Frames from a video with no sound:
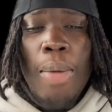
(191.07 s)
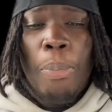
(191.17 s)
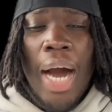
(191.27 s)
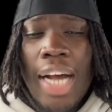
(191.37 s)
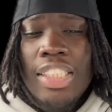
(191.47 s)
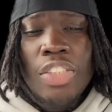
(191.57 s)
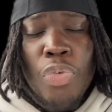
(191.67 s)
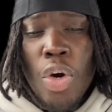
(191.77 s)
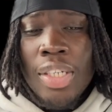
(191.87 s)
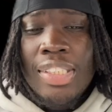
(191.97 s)
pauses
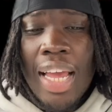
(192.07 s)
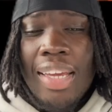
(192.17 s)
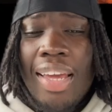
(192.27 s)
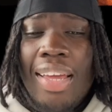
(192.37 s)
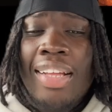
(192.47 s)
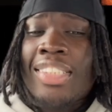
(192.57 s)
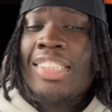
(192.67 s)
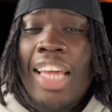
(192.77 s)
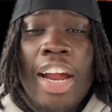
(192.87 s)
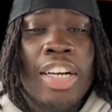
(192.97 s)
for a second and
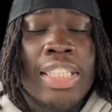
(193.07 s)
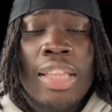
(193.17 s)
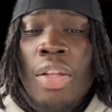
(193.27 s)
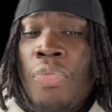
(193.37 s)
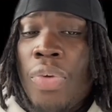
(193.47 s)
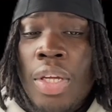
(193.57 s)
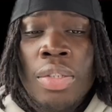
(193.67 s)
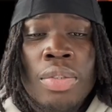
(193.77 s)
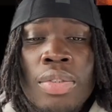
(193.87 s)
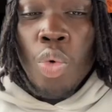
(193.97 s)
stares at the
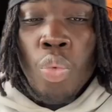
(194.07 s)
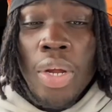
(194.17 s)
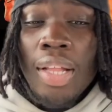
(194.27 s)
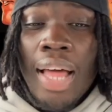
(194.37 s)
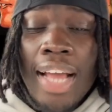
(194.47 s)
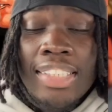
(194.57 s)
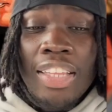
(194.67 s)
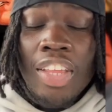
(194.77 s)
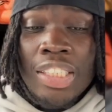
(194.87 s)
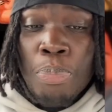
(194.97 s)
fields,
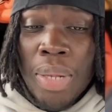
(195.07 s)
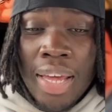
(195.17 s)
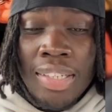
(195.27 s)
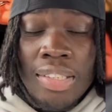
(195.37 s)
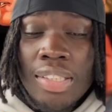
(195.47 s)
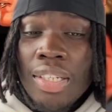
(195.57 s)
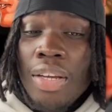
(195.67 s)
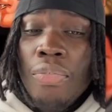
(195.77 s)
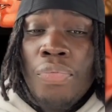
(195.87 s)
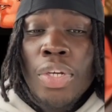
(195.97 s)
realizing this place
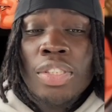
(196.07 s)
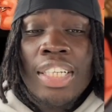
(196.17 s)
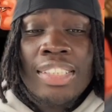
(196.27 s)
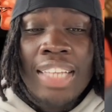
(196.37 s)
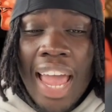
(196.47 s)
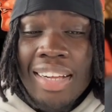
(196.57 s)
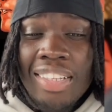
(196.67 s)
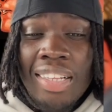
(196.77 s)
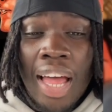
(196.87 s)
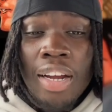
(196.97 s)
feels exactly like